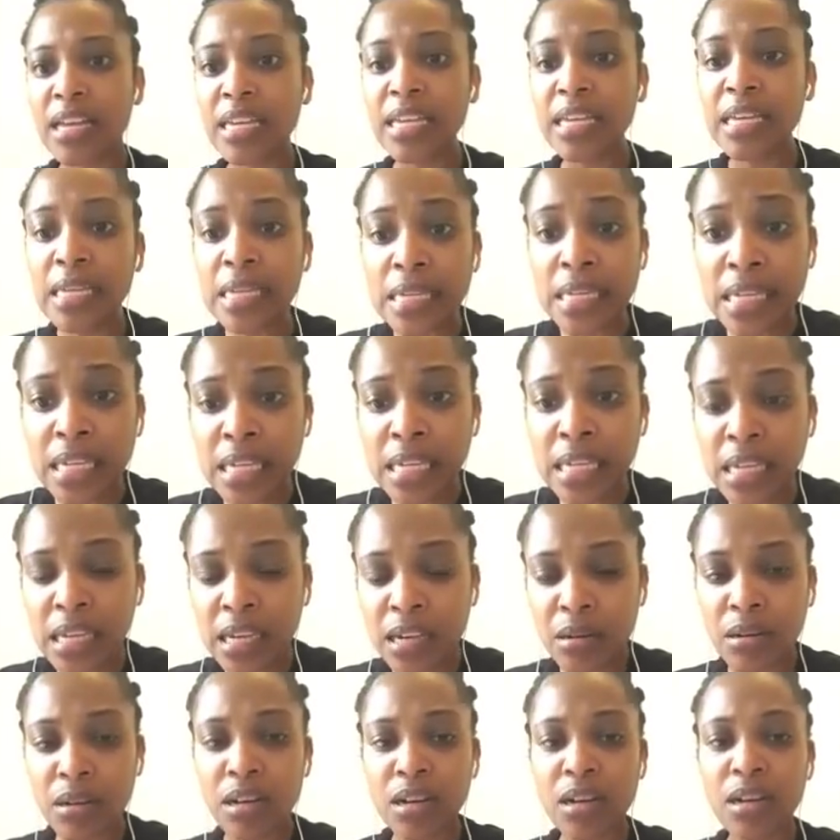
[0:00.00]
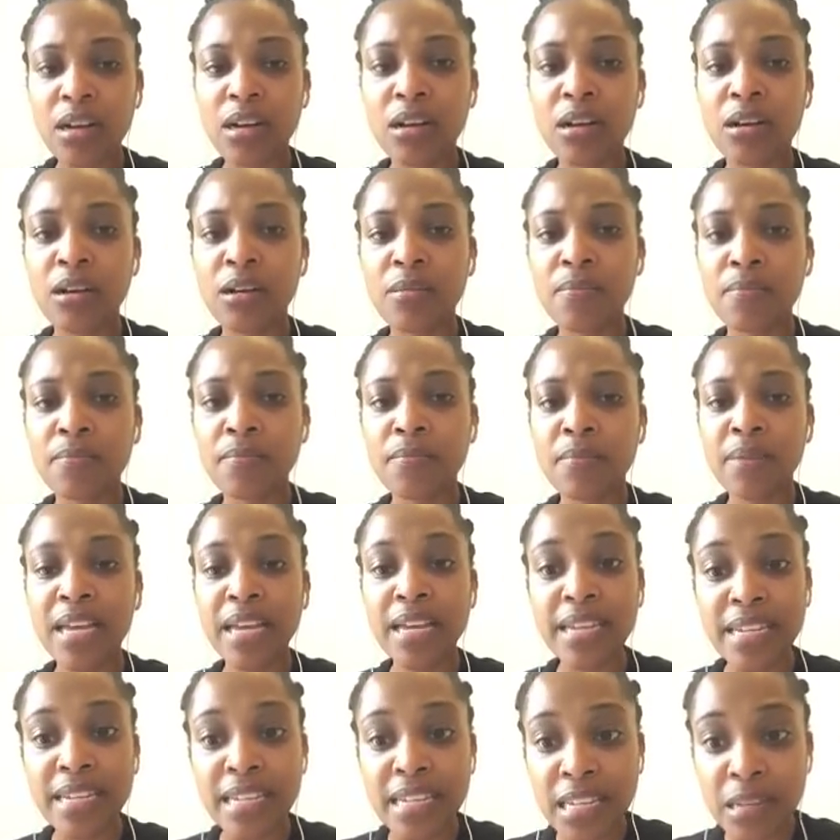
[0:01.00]
E,
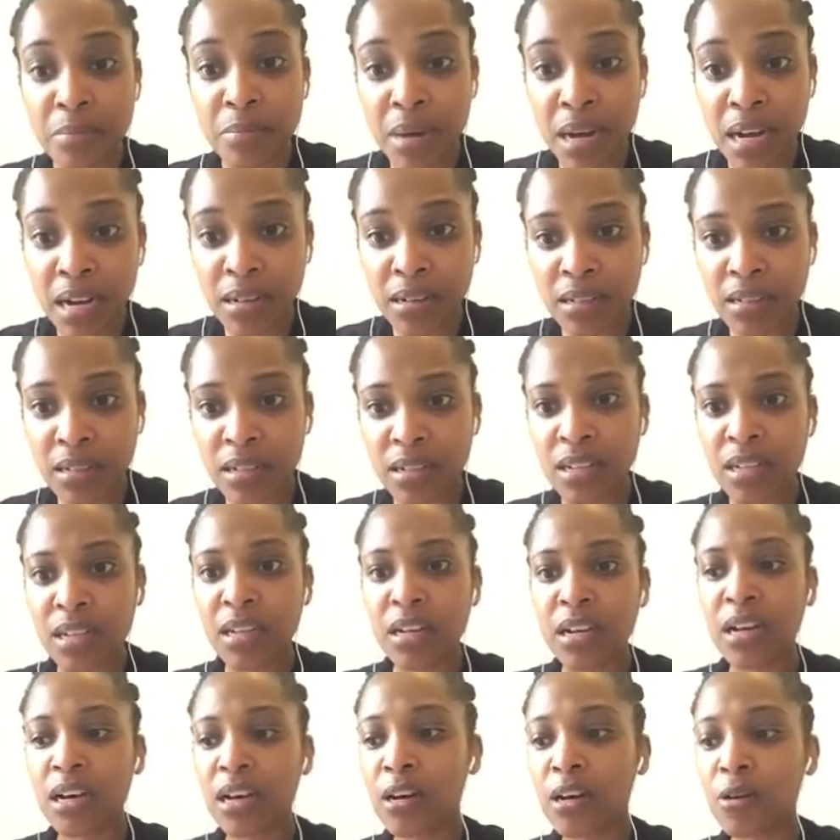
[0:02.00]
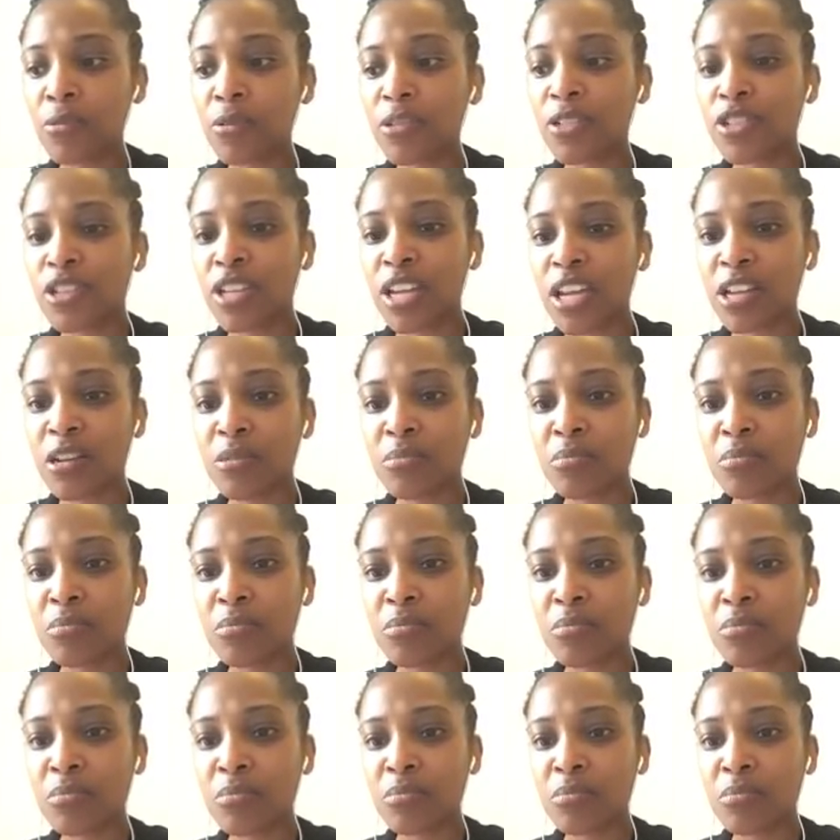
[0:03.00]
edema, which can
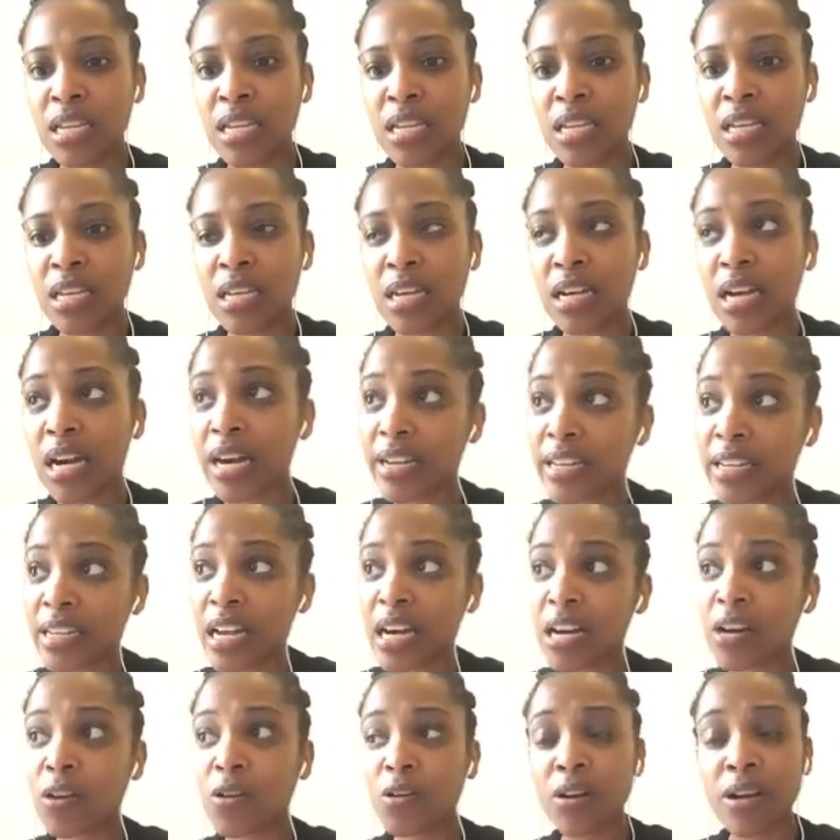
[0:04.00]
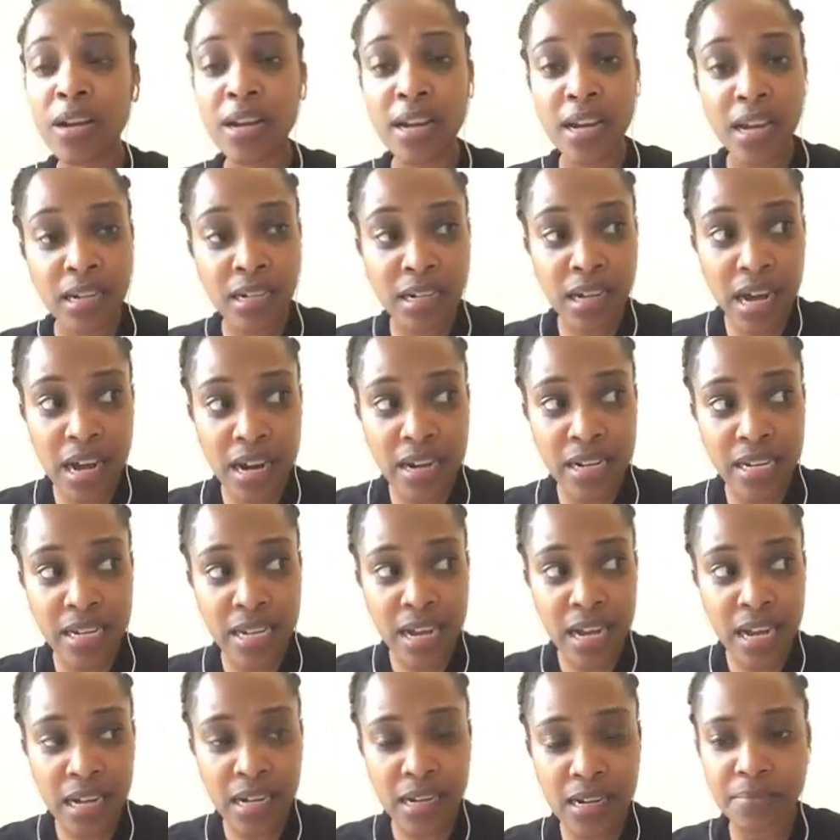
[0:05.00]
be cardiac or
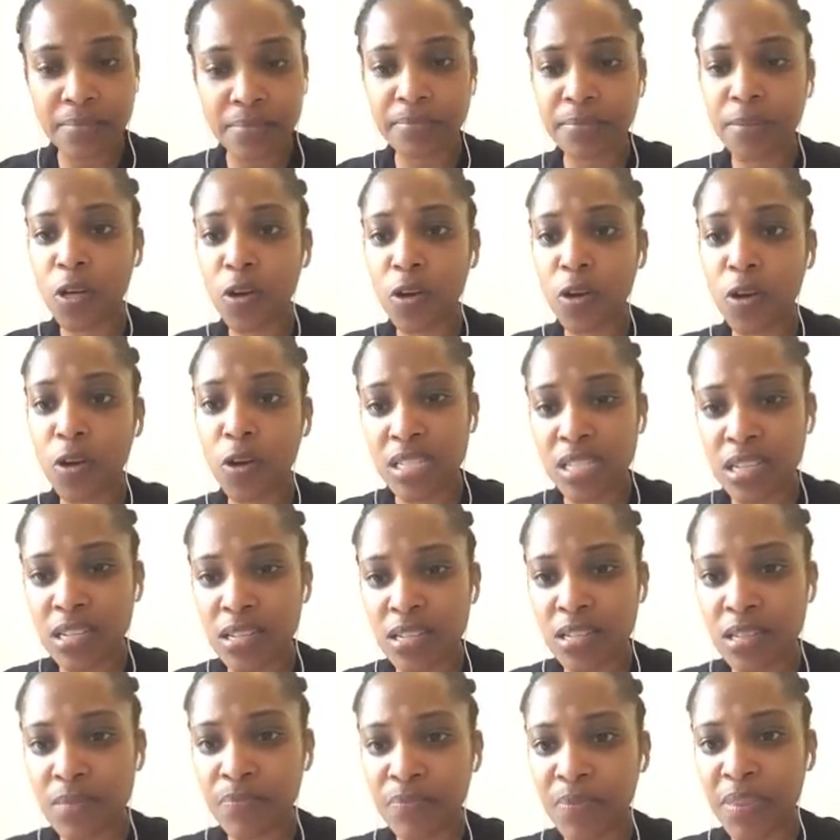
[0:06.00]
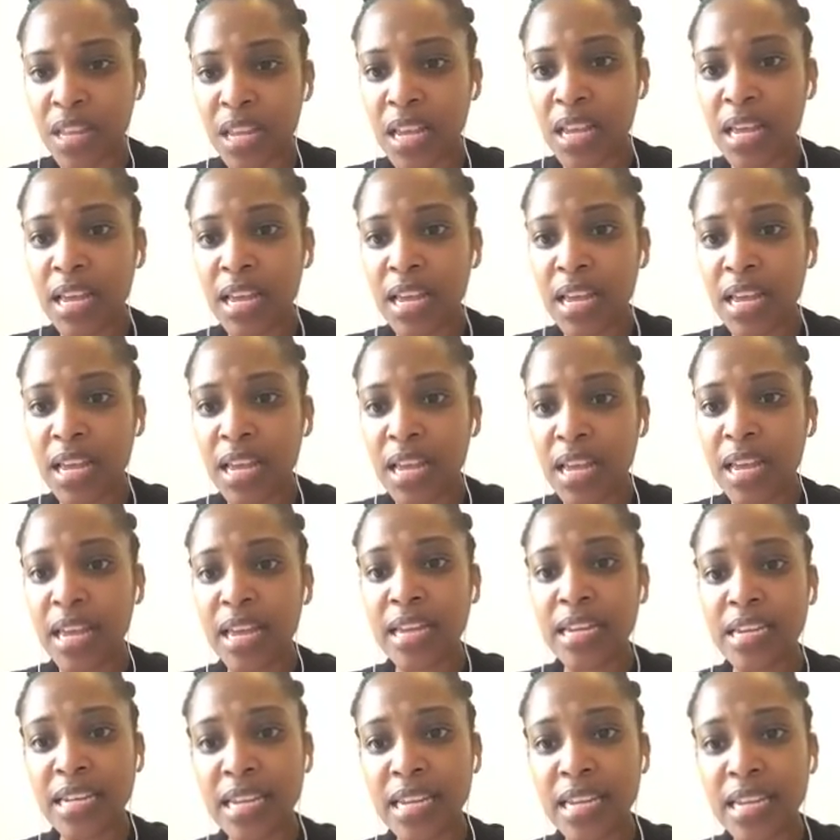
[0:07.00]
non-cardiac causes.
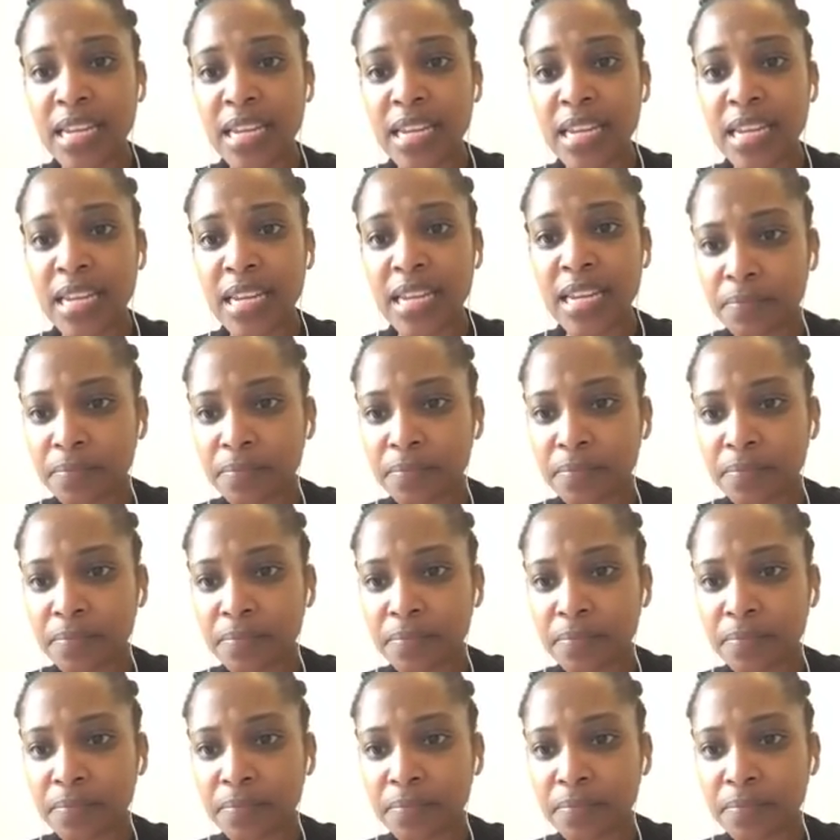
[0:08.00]
And A,